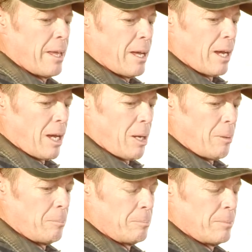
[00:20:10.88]

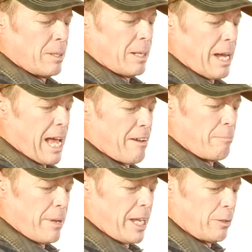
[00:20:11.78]
I have
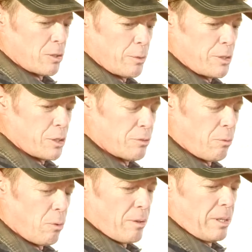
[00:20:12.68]
manual switches
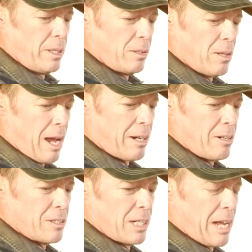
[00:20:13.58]
for the
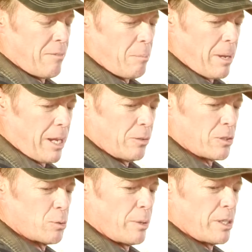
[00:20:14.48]
lockers, and I have a manual
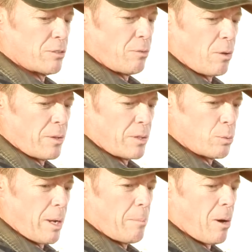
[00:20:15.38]
switch for the
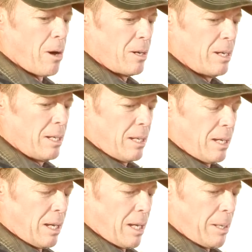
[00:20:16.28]
sway bar,
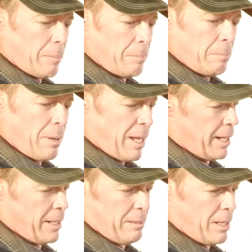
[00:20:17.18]
and
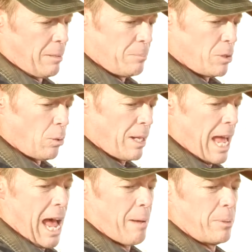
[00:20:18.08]
I'm totally
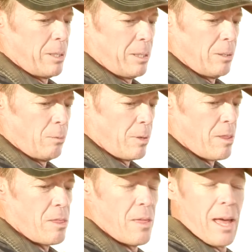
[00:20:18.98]
happy
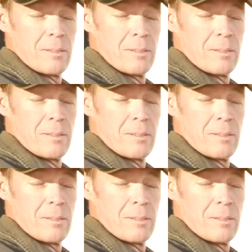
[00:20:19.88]
with that